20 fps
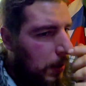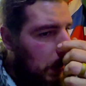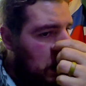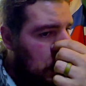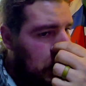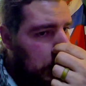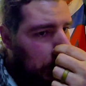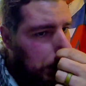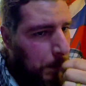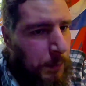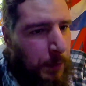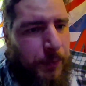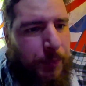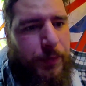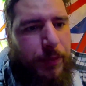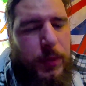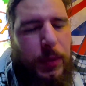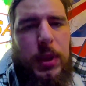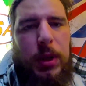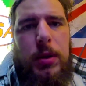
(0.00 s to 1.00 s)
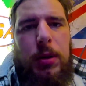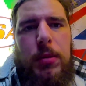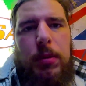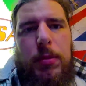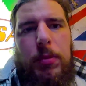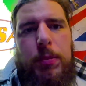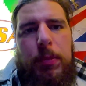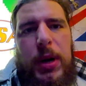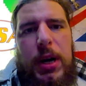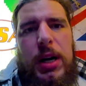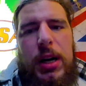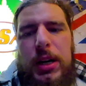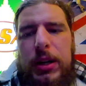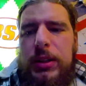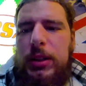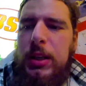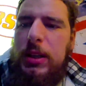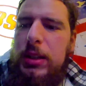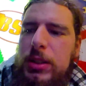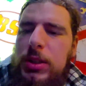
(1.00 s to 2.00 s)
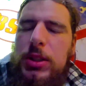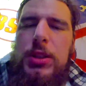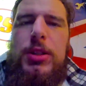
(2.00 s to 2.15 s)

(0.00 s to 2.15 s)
But I did